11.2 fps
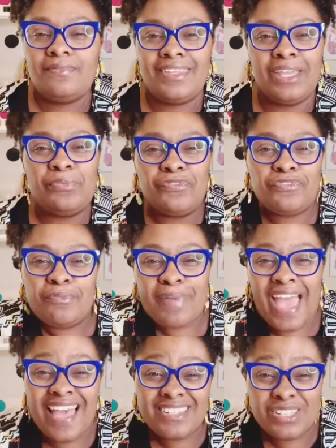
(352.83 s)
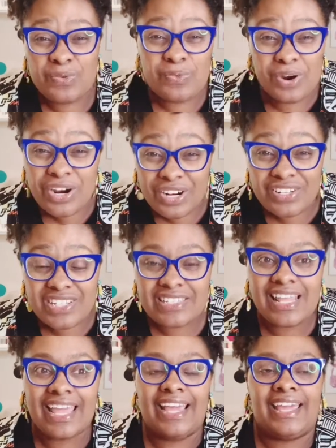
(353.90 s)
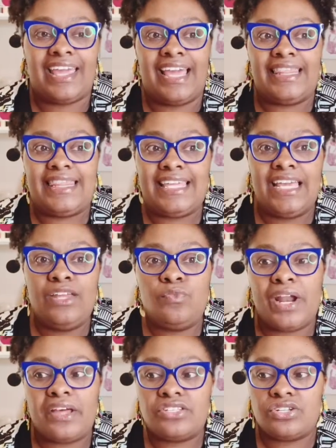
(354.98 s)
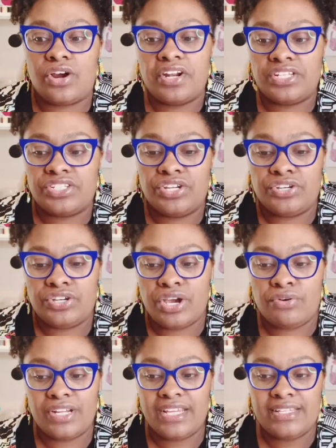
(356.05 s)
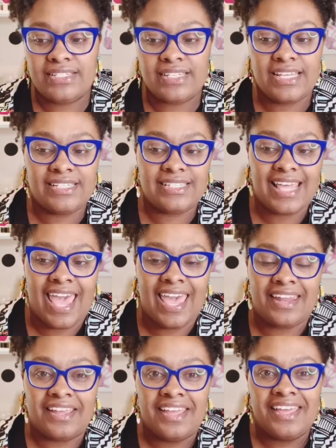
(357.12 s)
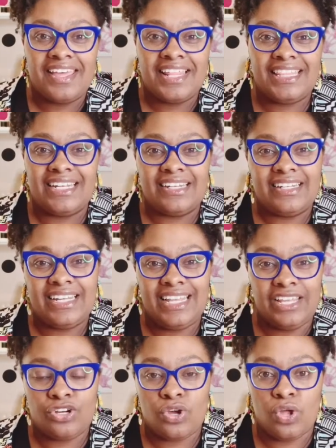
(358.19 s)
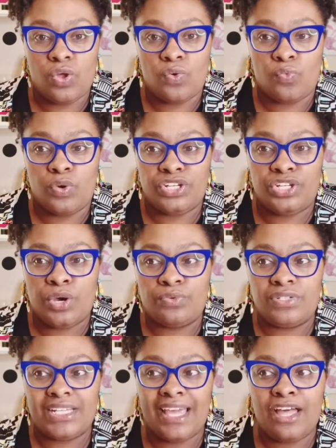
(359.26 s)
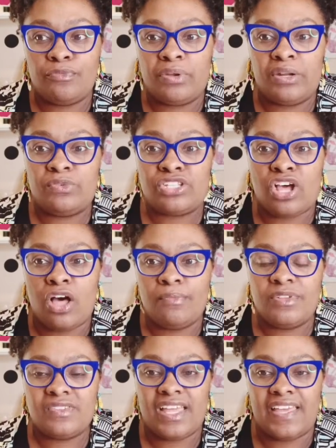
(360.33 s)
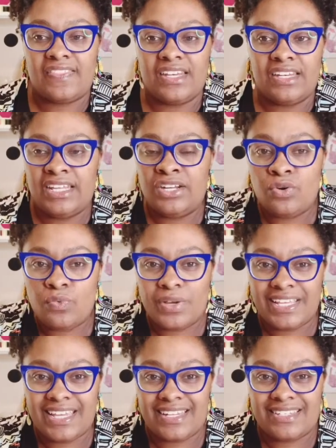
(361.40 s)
it went from bad to worse. Like, and then what I started to notice is that the needle would go down, but it was almost like the needle would get